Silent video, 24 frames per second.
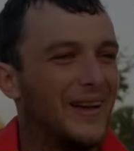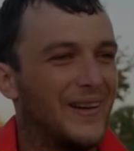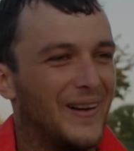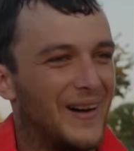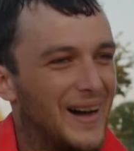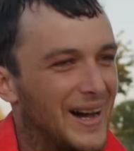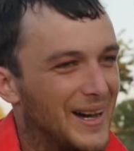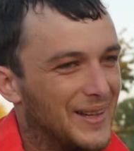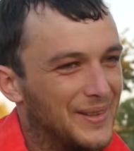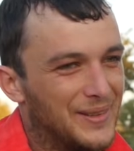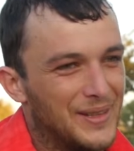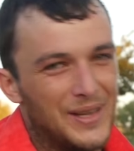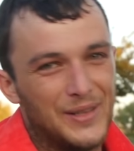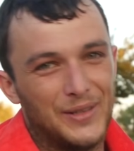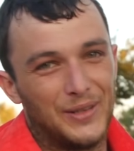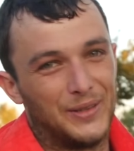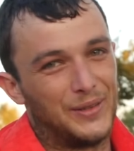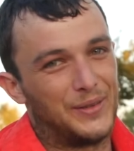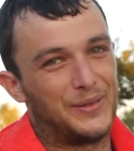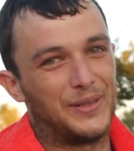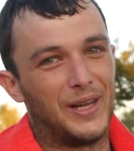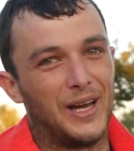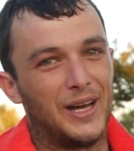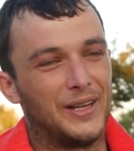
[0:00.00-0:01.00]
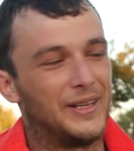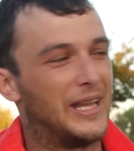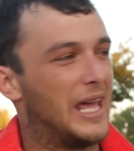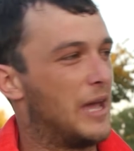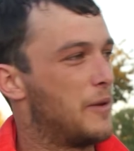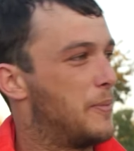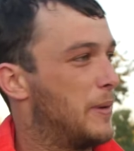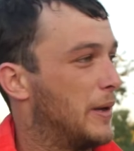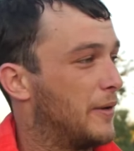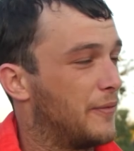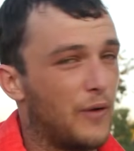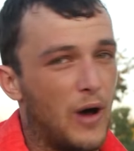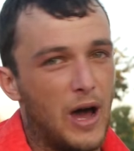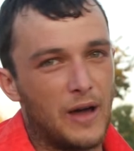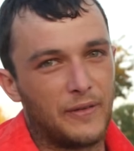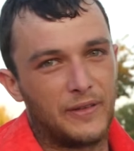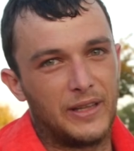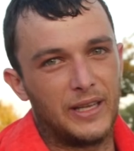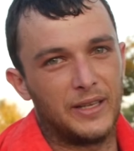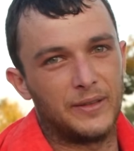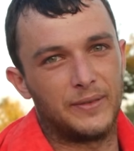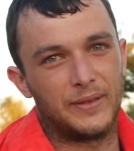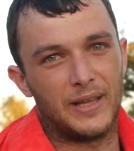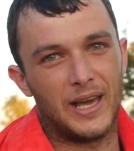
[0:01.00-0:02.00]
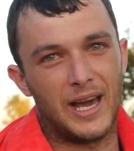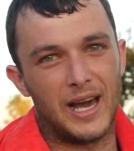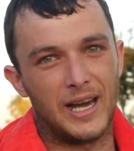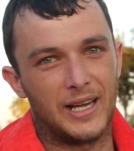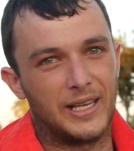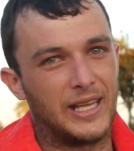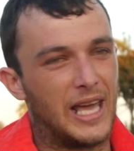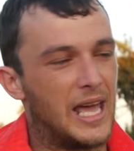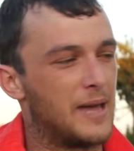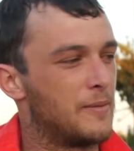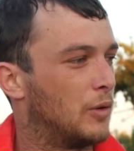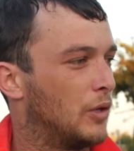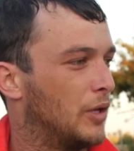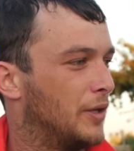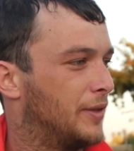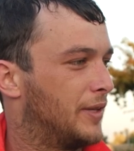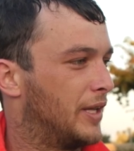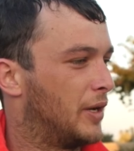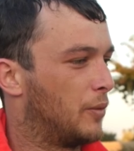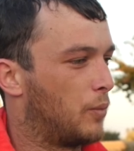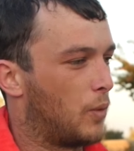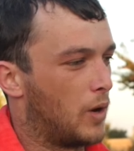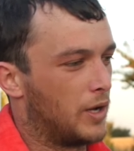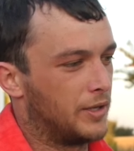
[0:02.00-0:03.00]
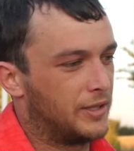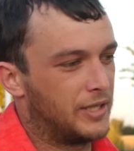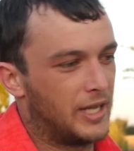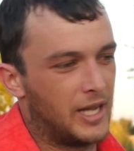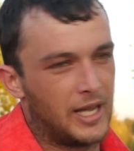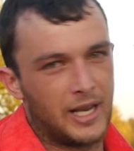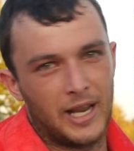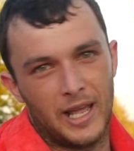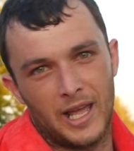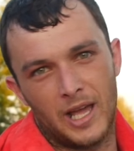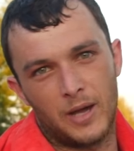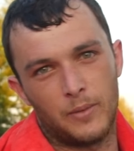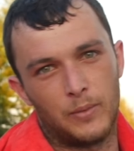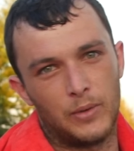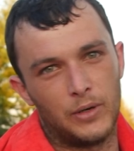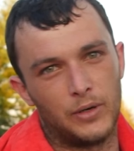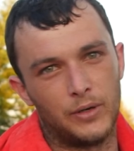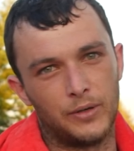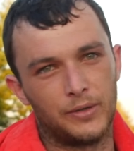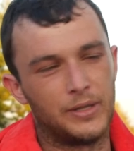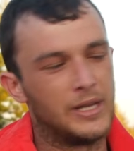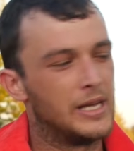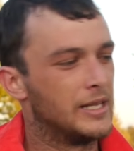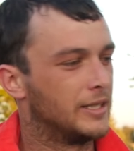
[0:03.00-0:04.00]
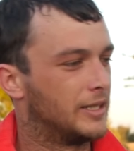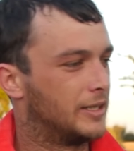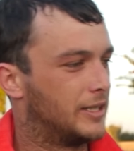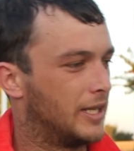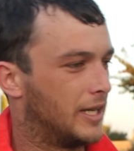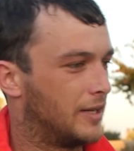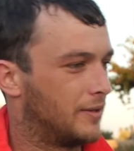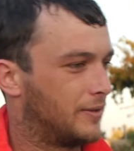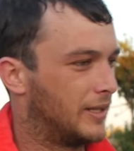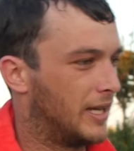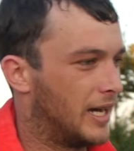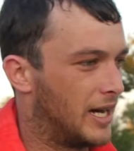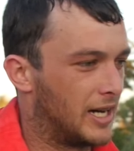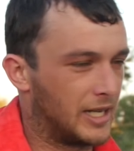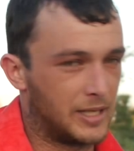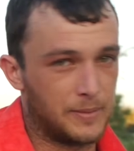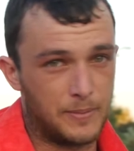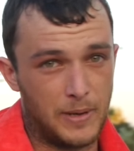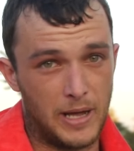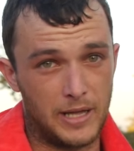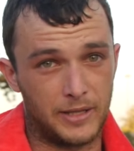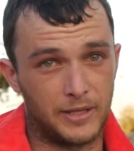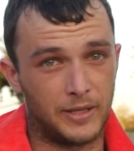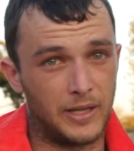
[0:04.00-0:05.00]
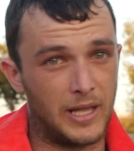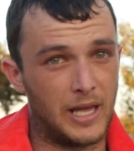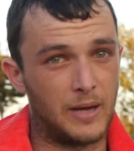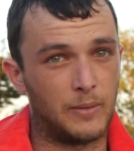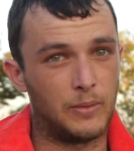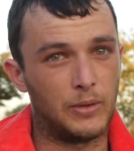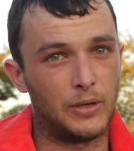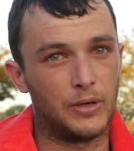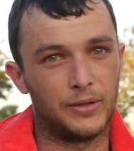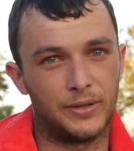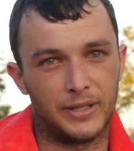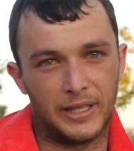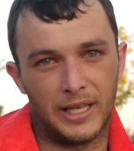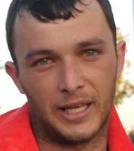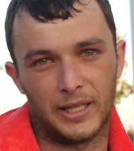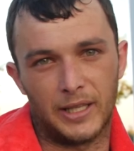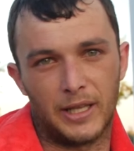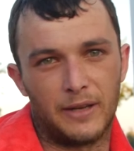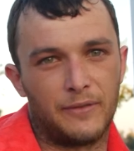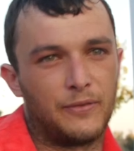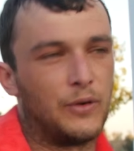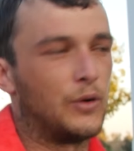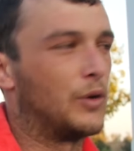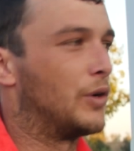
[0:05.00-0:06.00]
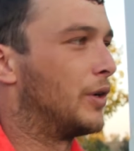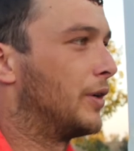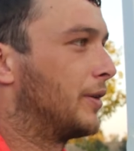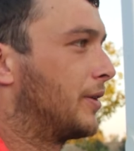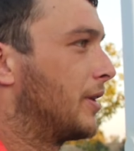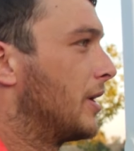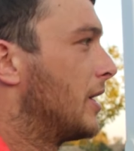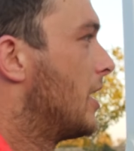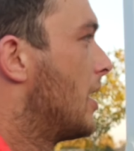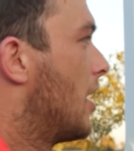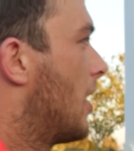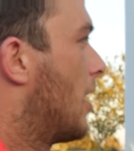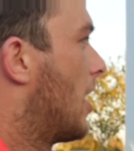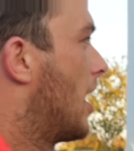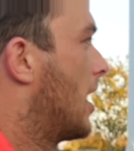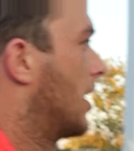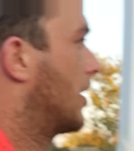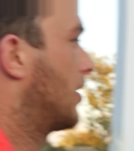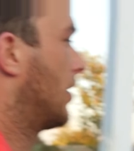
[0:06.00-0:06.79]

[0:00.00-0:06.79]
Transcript: guys, so at day we picked five kids out, gave them all a set of 110 air wheels to test out compared to their wheels to get their thoughts. Alright